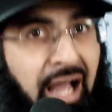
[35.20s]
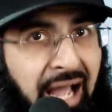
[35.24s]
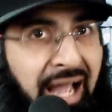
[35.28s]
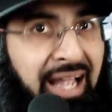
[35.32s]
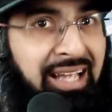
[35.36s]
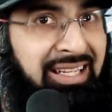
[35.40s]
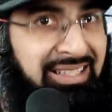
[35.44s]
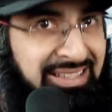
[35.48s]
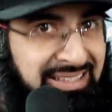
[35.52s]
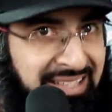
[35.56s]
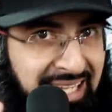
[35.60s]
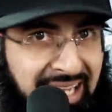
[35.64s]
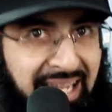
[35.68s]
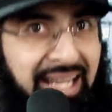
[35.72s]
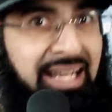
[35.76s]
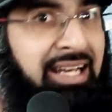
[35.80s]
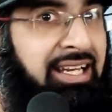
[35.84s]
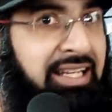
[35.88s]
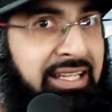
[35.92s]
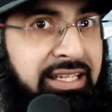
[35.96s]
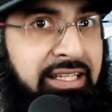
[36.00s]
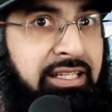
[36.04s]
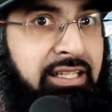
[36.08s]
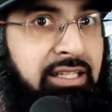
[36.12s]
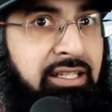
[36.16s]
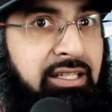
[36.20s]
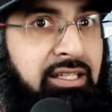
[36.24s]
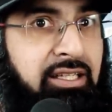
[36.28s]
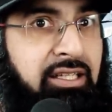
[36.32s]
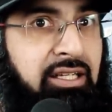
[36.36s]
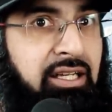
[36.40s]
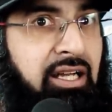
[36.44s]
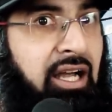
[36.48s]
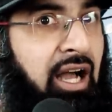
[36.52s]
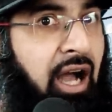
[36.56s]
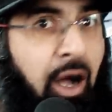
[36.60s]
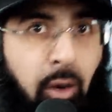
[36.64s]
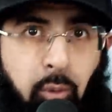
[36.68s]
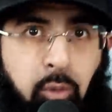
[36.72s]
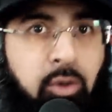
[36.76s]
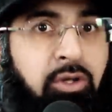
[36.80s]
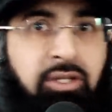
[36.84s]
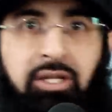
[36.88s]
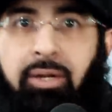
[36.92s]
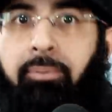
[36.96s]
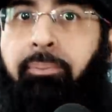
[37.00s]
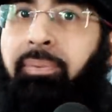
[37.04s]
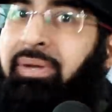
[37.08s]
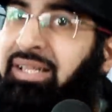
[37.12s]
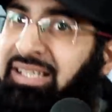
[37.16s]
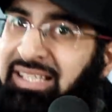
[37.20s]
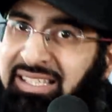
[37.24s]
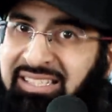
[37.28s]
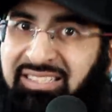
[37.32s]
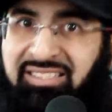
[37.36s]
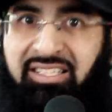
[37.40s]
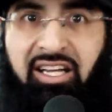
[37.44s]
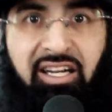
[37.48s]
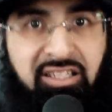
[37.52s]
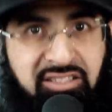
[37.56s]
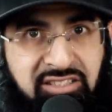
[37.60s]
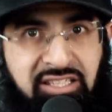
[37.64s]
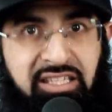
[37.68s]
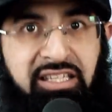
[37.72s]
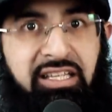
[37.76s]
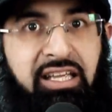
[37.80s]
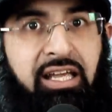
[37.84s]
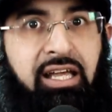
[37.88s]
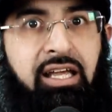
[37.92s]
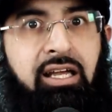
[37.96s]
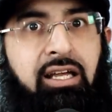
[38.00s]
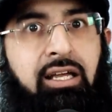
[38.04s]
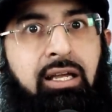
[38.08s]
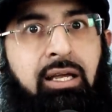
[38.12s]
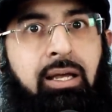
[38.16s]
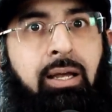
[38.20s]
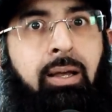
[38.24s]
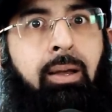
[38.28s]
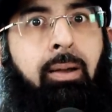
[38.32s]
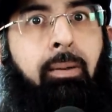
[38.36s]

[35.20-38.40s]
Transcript: Now ideally I wouldn't be discussing it